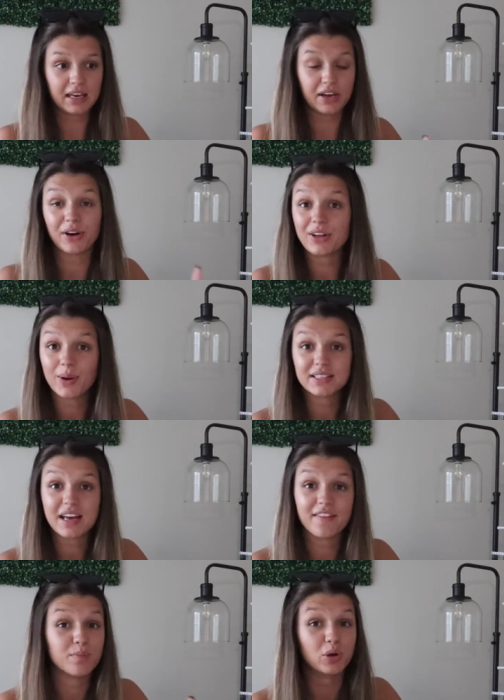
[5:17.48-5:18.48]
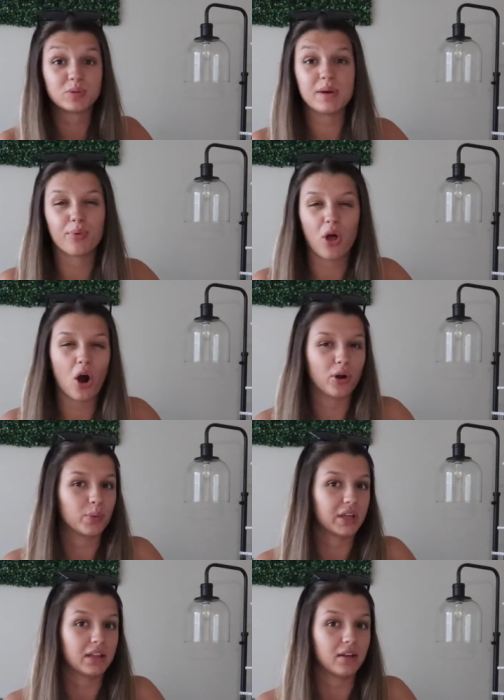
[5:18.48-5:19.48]
here at USF, most people aren't
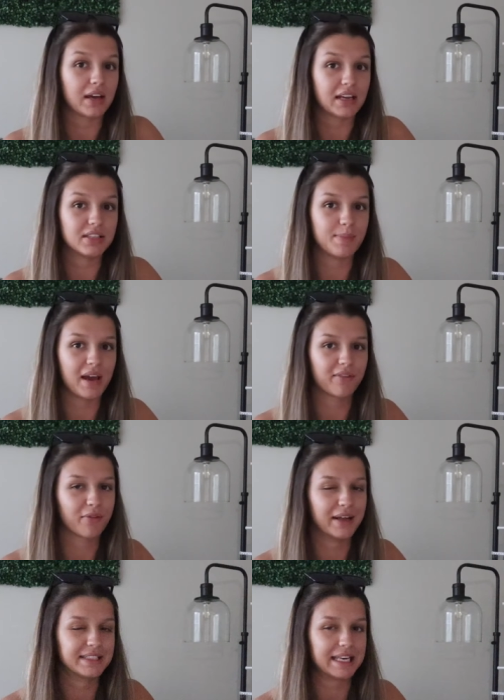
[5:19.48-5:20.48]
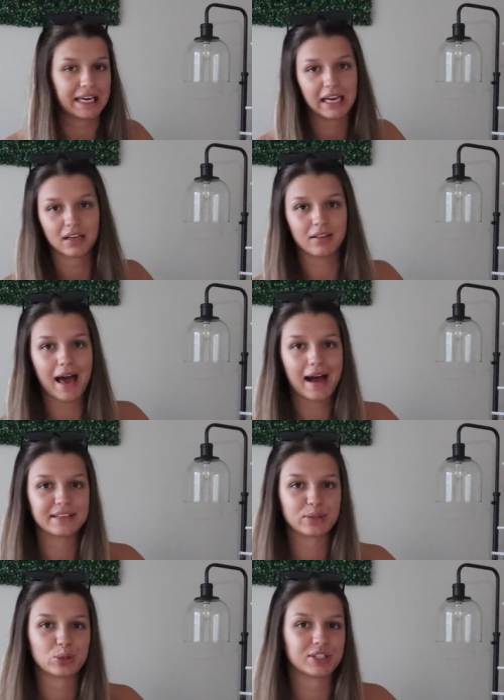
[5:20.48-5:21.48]
really looking to make friends like in
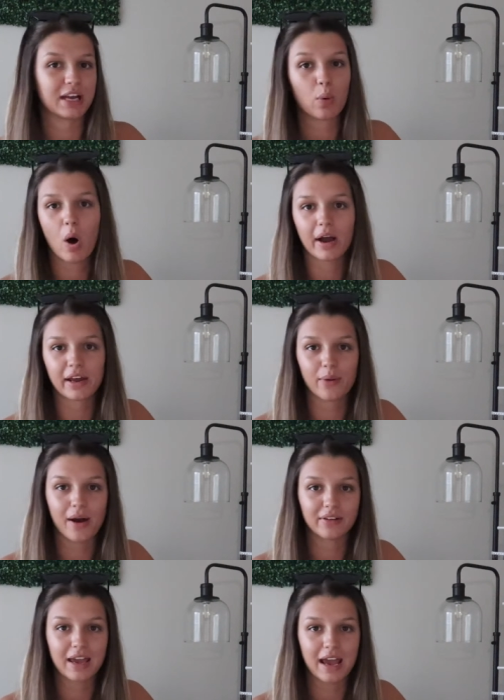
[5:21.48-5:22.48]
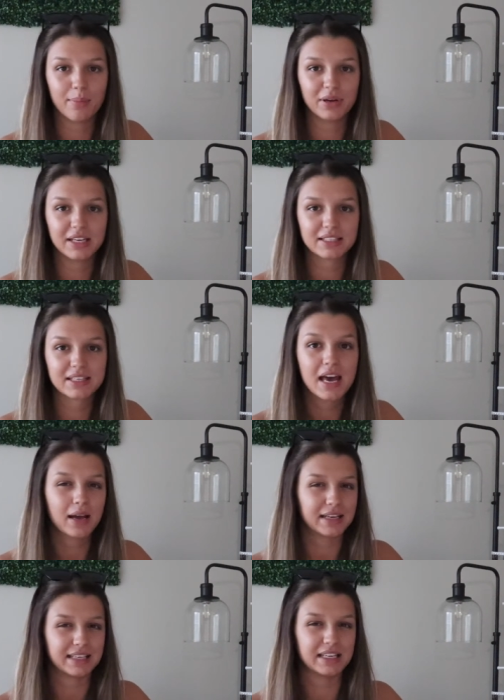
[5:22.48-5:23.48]
class or just like walking around campus
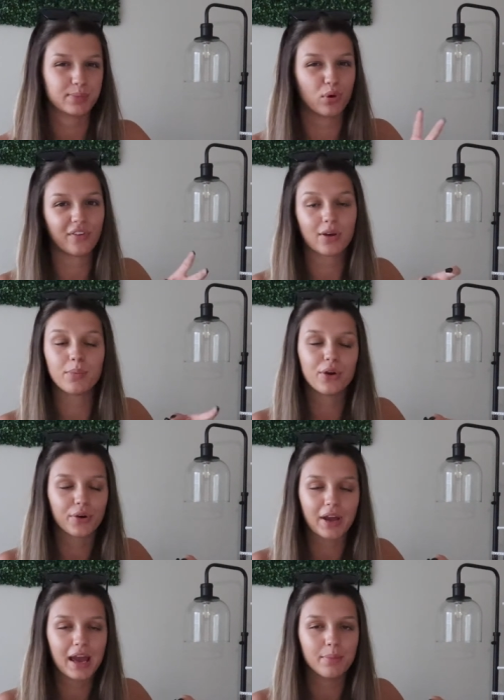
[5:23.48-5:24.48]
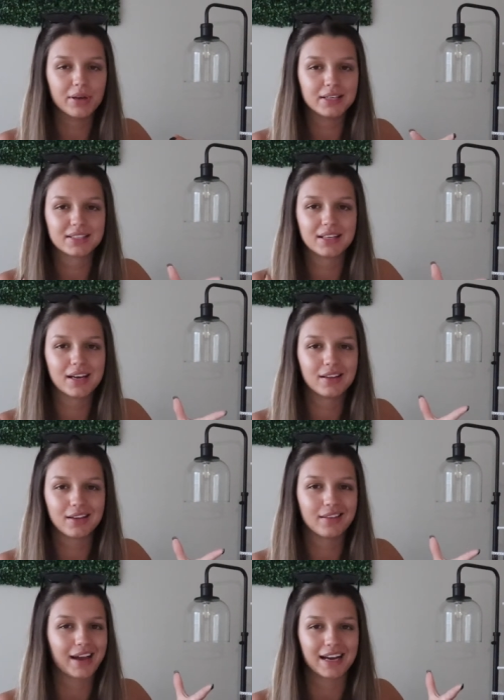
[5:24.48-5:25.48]
because it is more of a commuter campus.
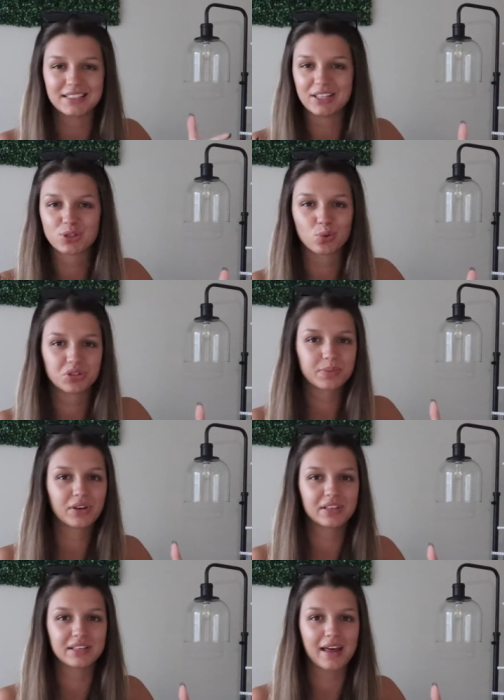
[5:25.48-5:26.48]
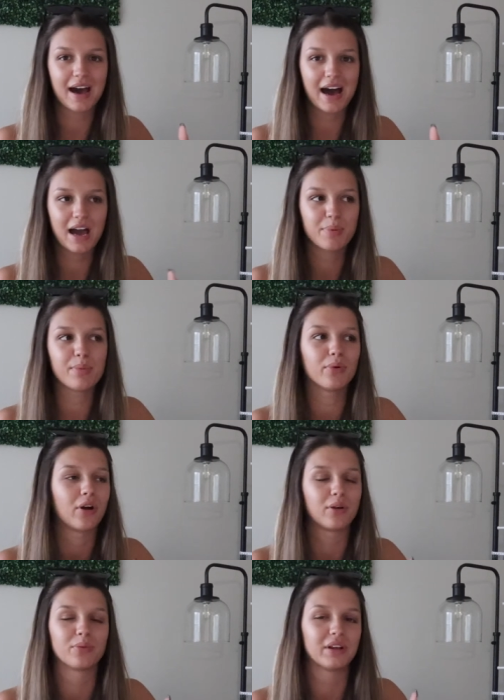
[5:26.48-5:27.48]
It, like I said, school spirit isn't that high. People
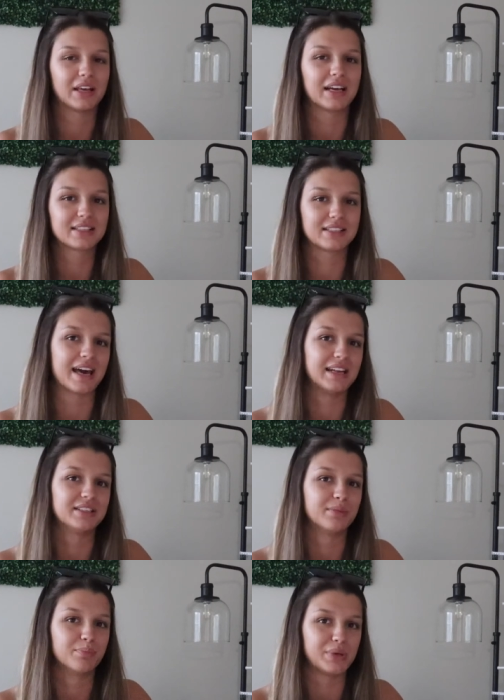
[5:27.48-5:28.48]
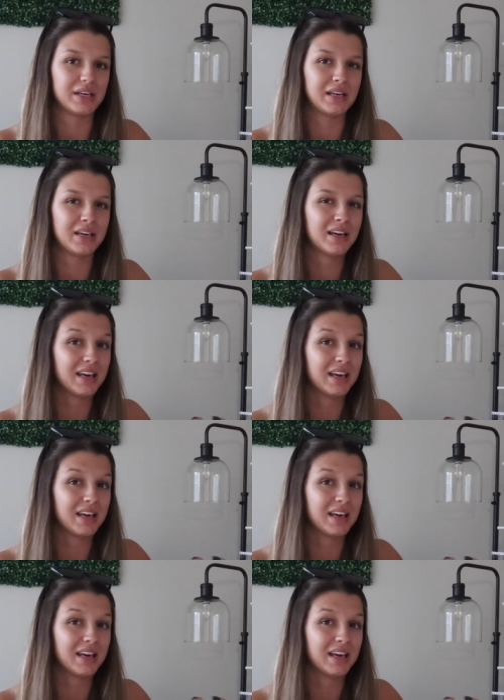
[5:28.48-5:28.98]
aren't really excited to be